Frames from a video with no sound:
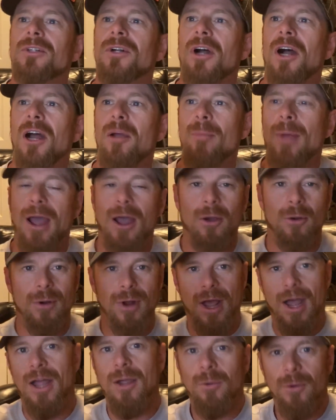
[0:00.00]
I'm out.
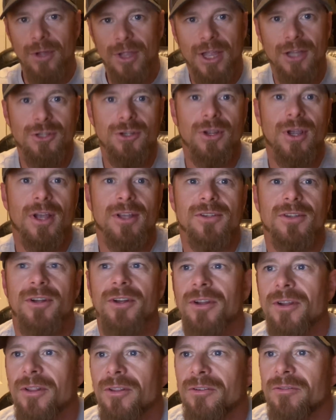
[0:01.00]
I will catch you guys in
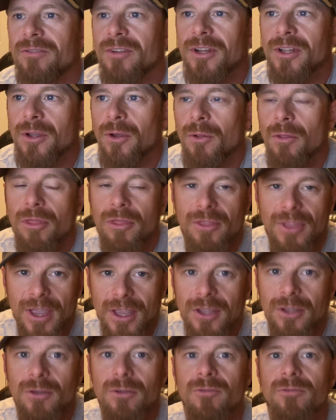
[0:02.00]
another video.
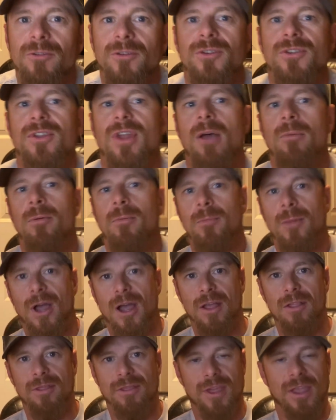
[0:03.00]
Thank you for stopping
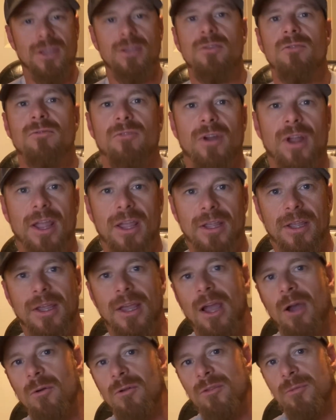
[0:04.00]
by. Thank you for hanging
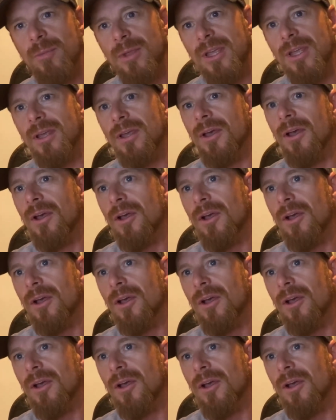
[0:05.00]
out with me.